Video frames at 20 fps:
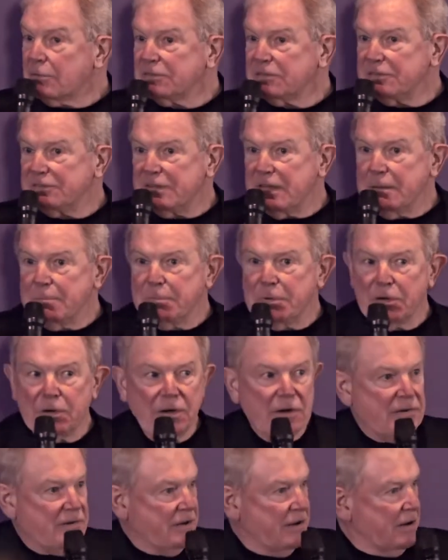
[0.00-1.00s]
was the same
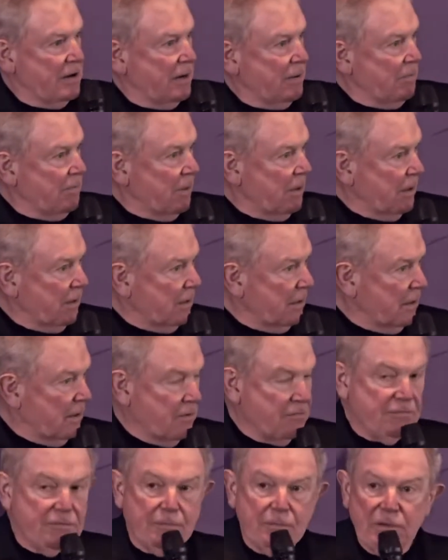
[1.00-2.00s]
period of time that
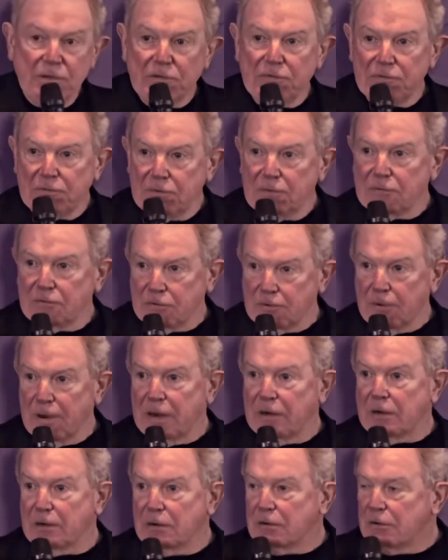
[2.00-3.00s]
infamous
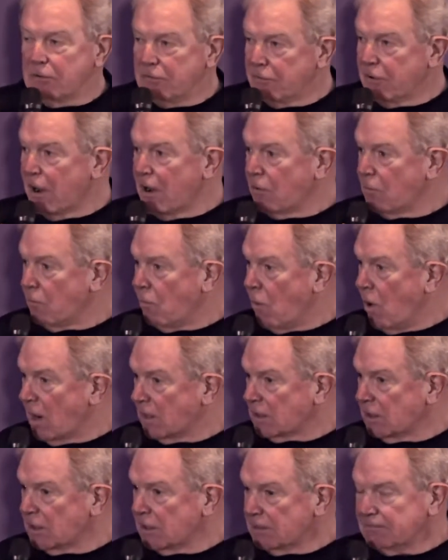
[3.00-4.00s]
traitor John
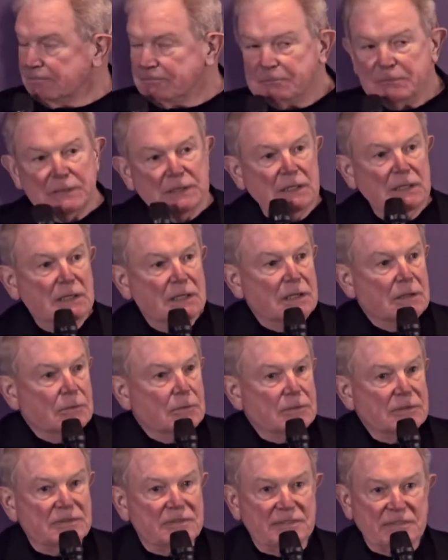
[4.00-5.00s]
Walker
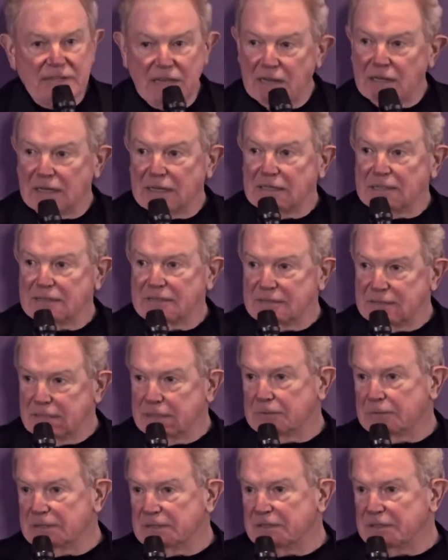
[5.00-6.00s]
was selling
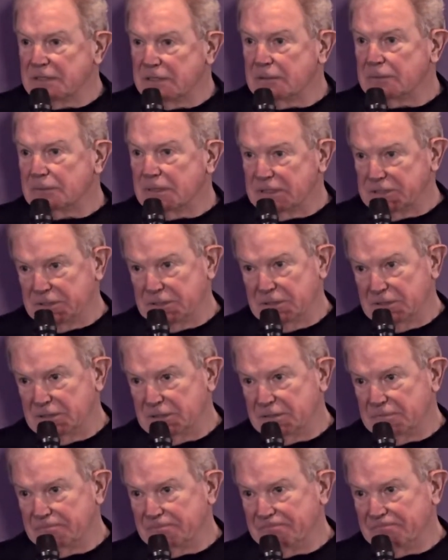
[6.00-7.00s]
secrets to the
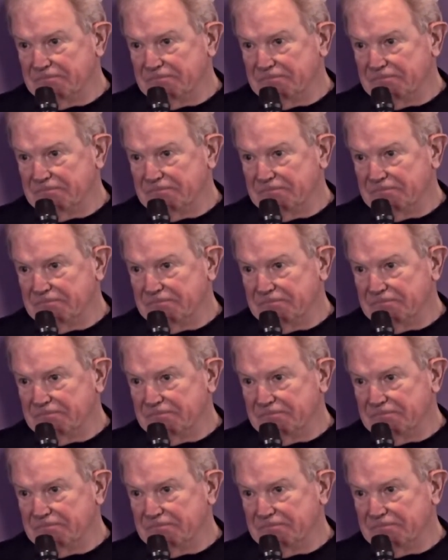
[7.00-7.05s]
Russians.